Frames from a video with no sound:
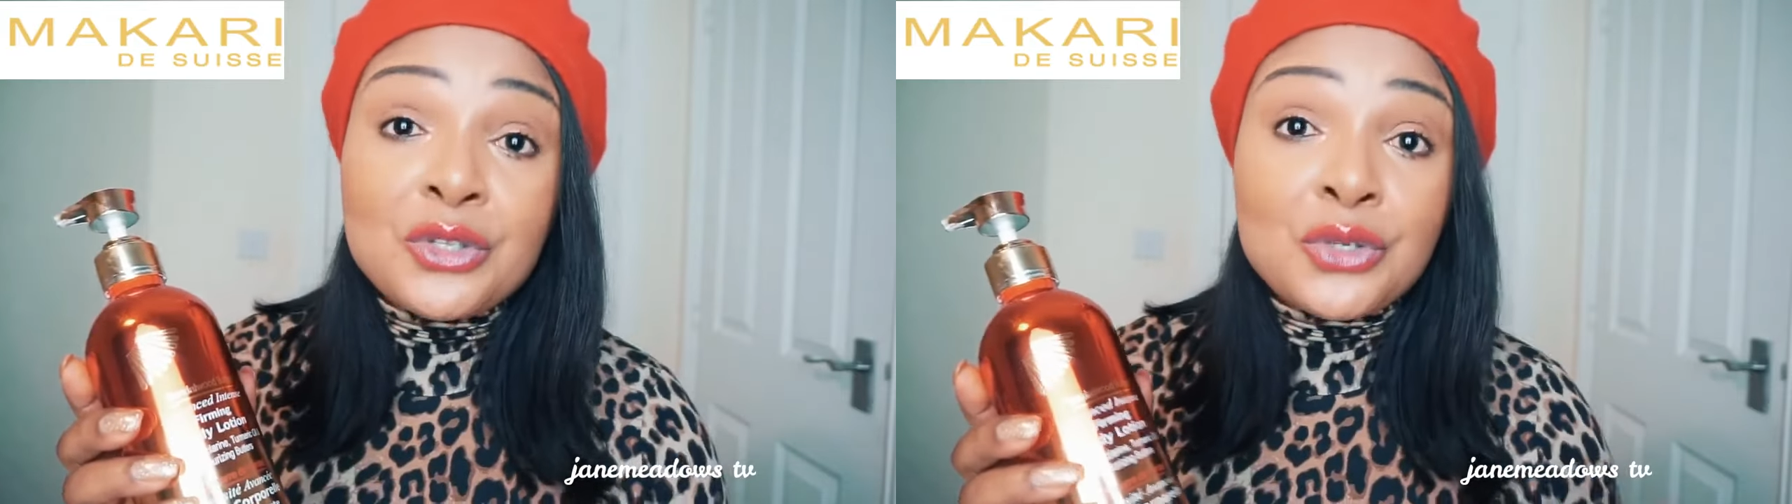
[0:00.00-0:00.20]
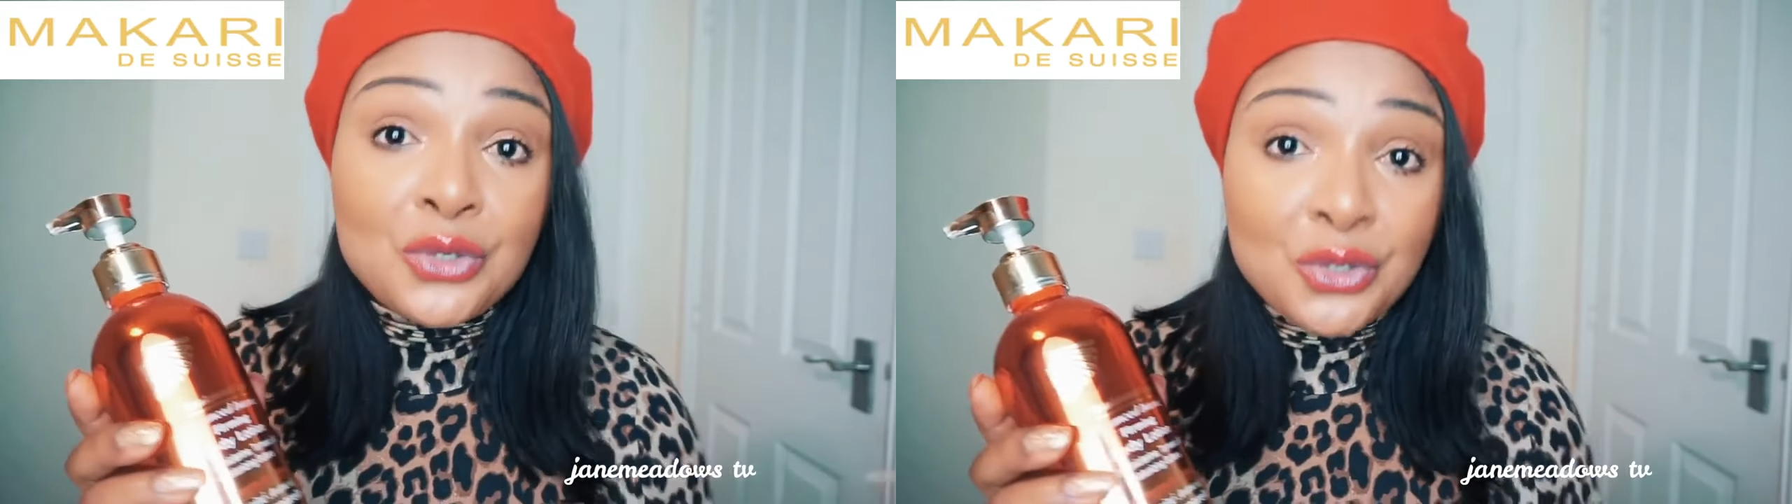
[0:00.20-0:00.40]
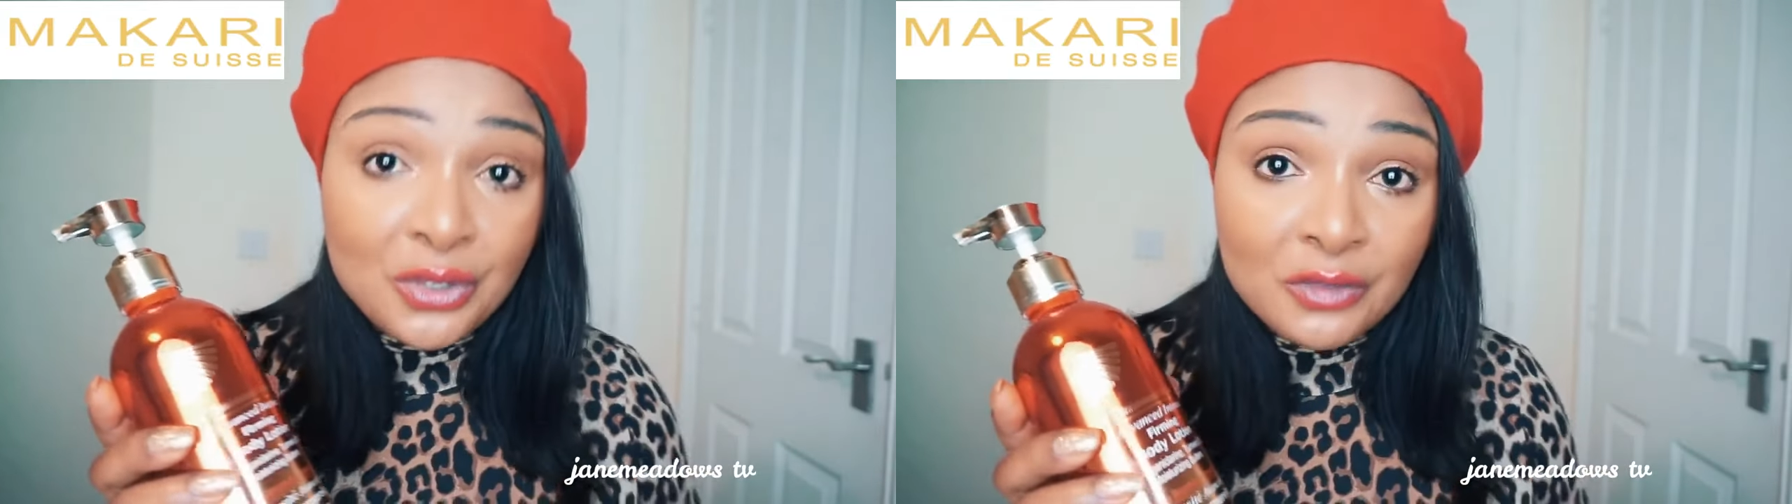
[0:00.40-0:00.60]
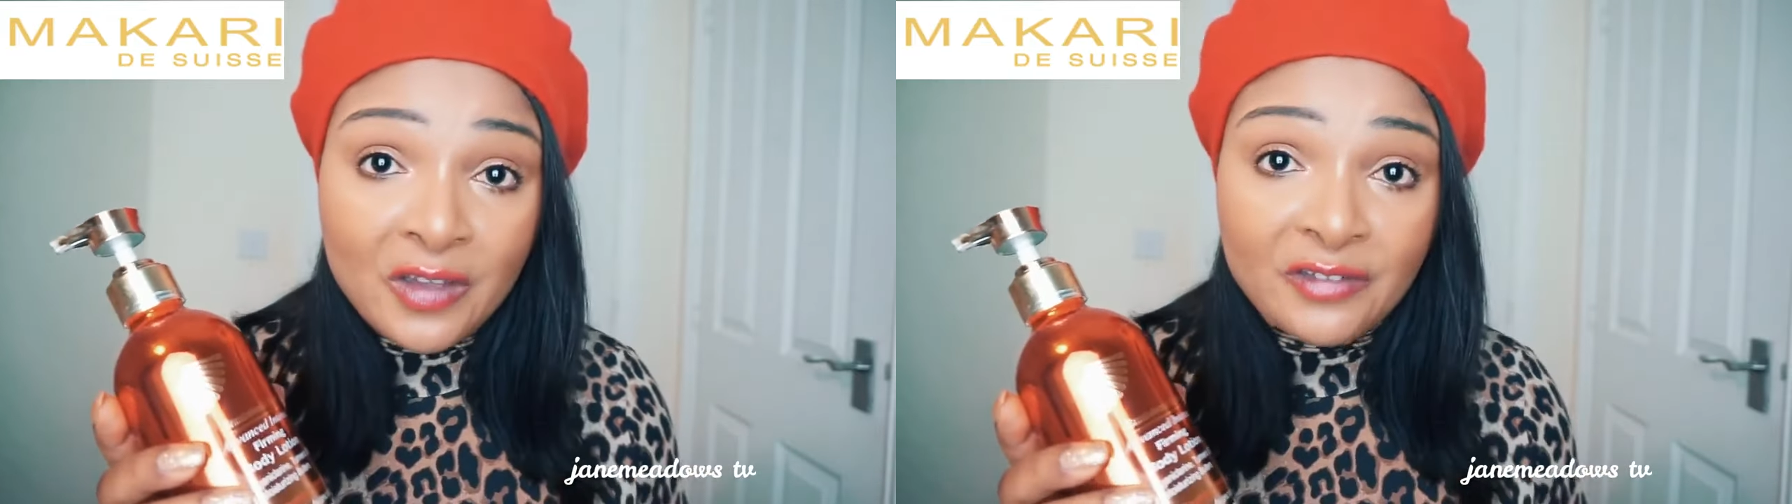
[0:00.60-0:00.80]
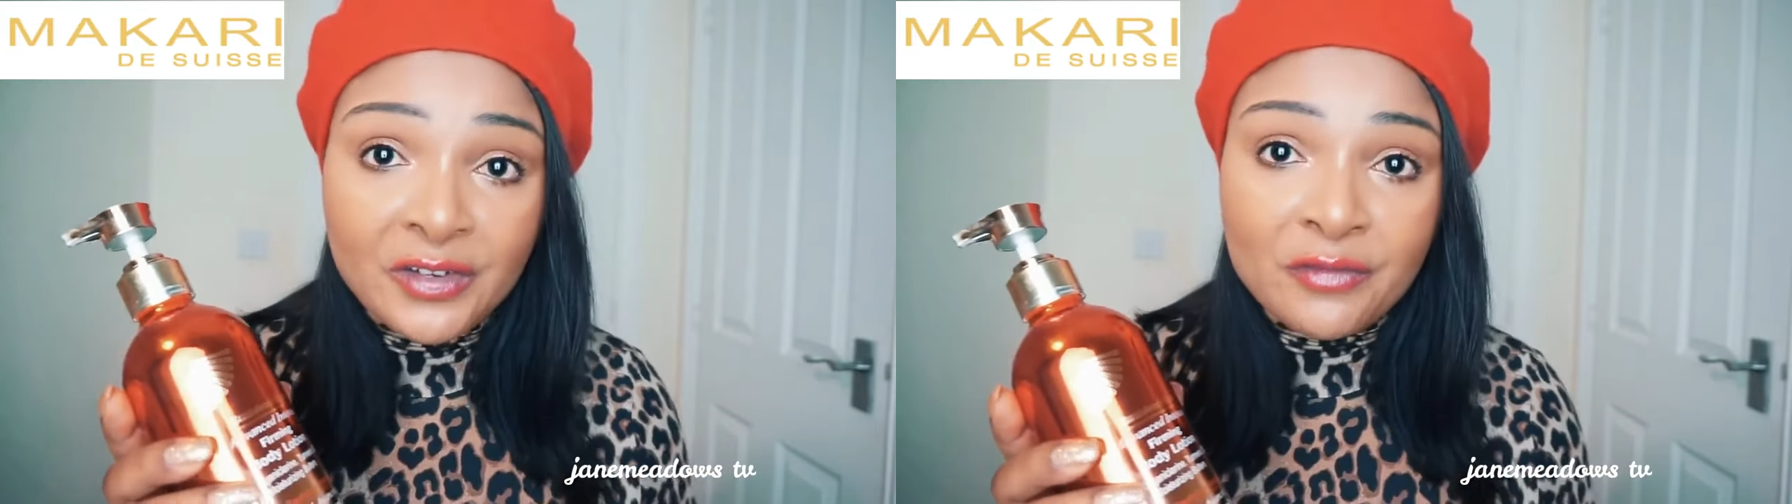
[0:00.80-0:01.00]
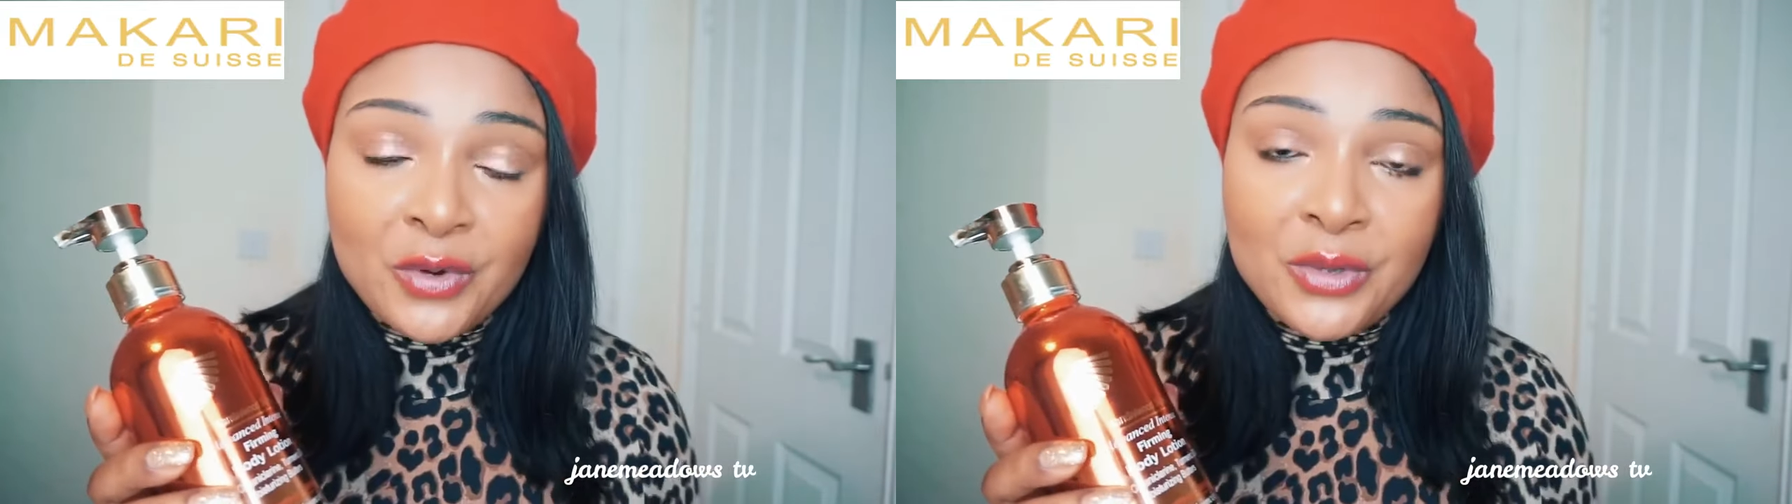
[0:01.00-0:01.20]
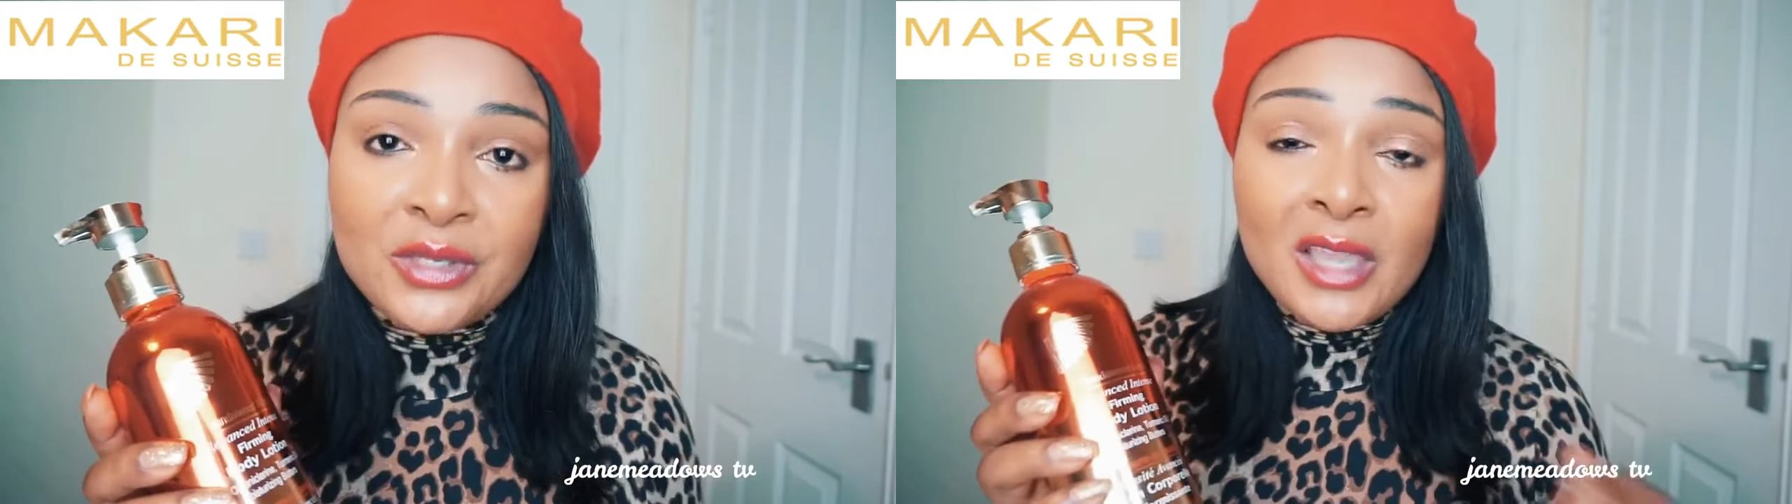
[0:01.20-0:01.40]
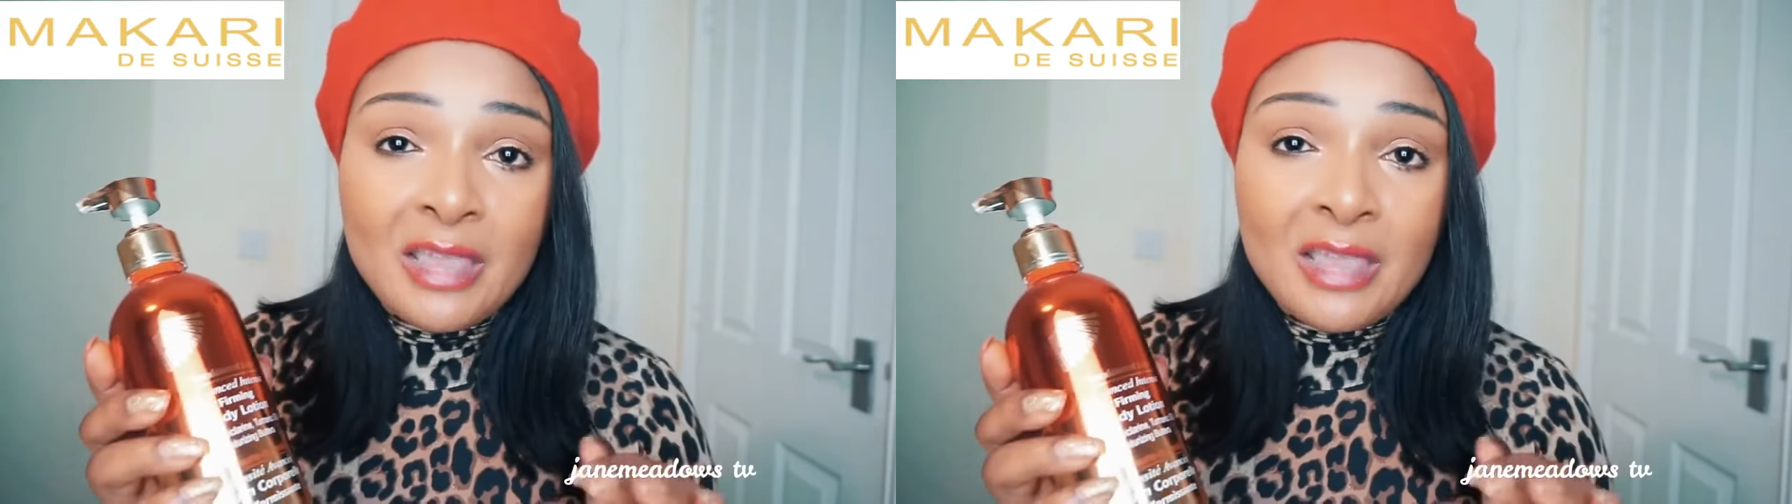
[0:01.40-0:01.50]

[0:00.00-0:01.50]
to use Velvet Rose,